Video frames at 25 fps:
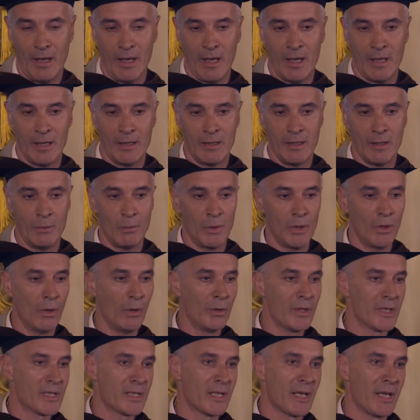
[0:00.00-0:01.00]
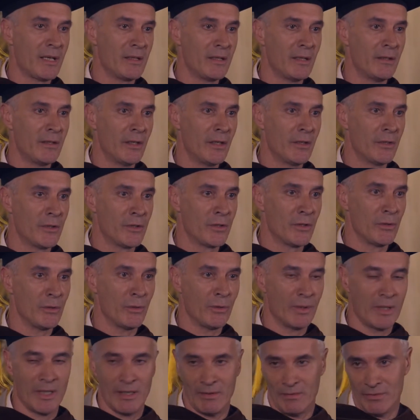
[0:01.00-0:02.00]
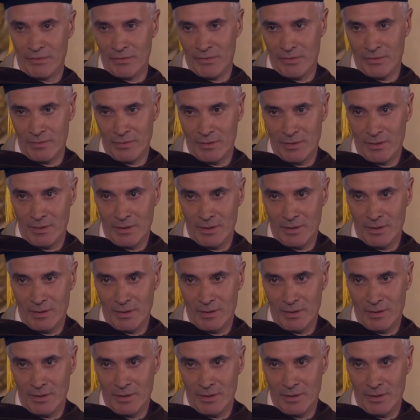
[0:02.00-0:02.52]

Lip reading: and with all the strength and the energy you have.